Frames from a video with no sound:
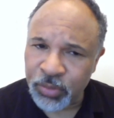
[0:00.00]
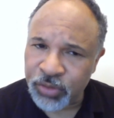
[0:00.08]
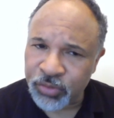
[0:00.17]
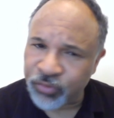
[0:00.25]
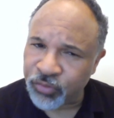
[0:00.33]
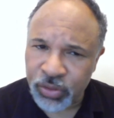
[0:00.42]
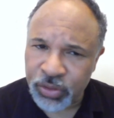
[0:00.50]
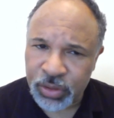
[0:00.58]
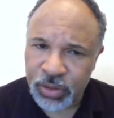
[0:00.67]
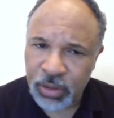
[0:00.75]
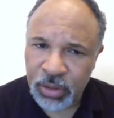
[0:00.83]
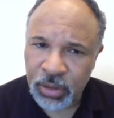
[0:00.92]

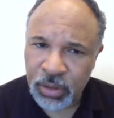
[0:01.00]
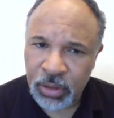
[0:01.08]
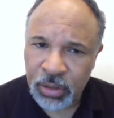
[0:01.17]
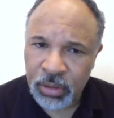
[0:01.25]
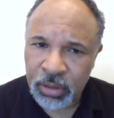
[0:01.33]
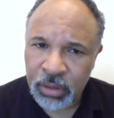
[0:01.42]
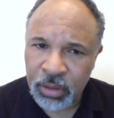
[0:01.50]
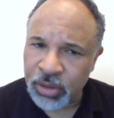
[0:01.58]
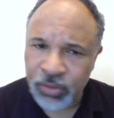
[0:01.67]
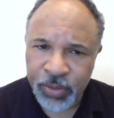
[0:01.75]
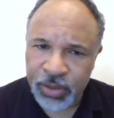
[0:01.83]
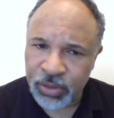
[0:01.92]
first
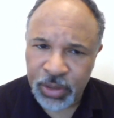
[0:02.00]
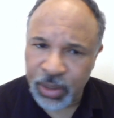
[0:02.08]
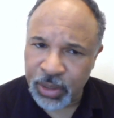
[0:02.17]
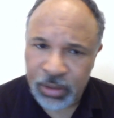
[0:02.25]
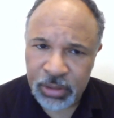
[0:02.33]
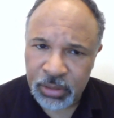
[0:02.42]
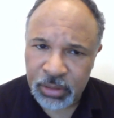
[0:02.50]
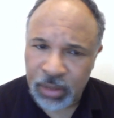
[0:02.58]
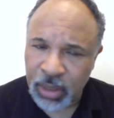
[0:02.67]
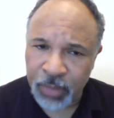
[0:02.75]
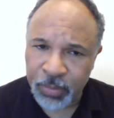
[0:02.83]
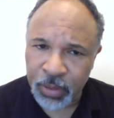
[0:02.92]
interracial kiss. It's
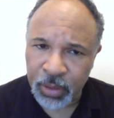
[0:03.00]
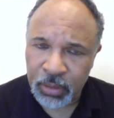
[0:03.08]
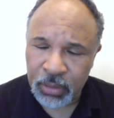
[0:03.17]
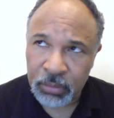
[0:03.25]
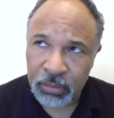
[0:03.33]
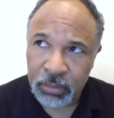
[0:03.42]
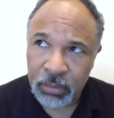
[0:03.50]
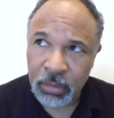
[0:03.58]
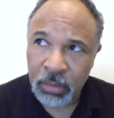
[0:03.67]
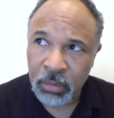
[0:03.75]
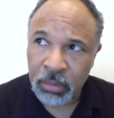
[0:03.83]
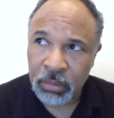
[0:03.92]
got to be
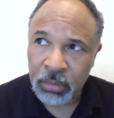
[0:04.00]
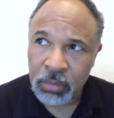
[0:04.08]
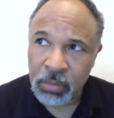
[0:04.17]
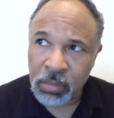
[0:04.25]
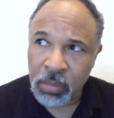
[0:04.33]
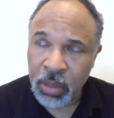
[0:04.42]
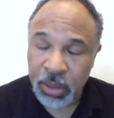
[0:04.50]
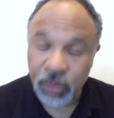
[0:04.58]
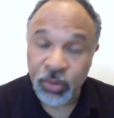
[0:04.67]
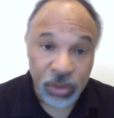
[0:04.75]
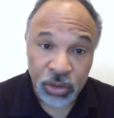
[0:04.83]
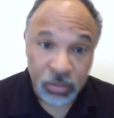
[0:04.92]

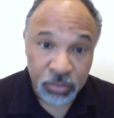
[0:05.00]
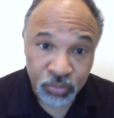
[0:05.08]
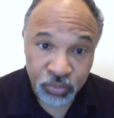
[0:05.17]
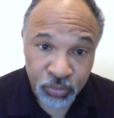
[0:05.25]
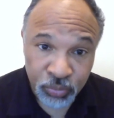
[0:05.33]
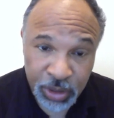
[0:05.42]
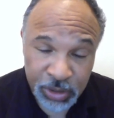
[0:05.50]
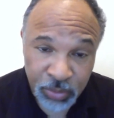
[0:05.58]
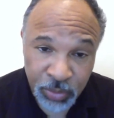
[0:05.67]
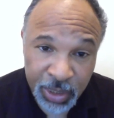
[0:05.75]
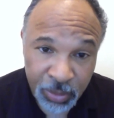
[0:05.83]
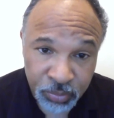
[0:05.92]
interracial kiss
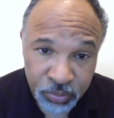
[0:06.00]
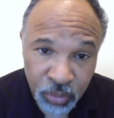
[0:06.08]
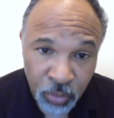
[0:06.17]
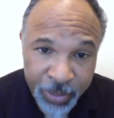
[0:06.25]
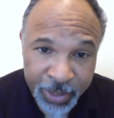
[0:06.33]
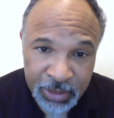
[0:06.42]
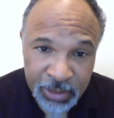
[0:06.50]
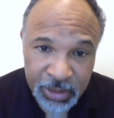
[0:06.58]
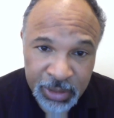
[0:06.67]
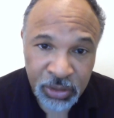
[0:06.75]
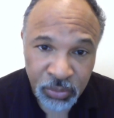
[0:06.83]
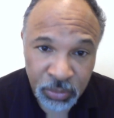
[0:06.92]
with any romantic
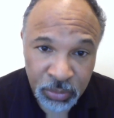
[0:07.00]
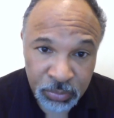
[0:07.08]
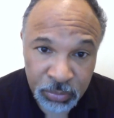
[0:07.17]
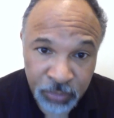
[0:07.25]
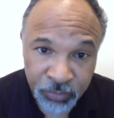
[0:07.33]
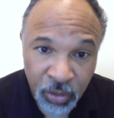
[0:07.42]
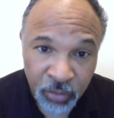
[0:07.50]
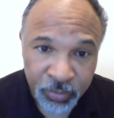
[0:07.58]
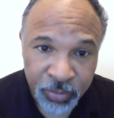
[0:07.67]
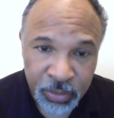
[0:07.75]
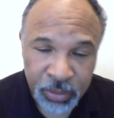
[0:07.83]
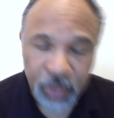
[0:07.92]
sexual
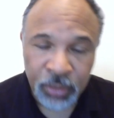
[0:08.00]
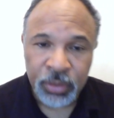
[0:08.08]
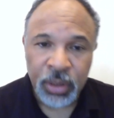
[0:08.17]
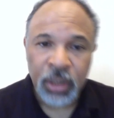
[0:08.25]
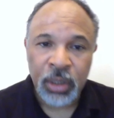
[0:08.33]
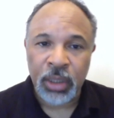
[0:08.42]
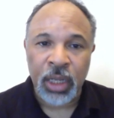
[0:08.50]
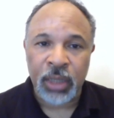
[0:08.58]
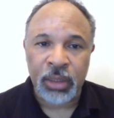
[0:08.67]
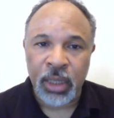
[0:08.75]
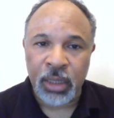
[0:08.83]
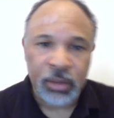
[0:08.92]
involvement.
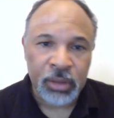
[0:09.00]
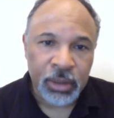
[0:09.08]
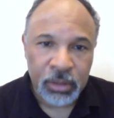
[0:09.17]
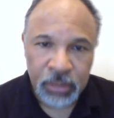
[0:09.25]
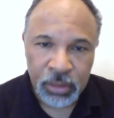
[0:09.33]
Not like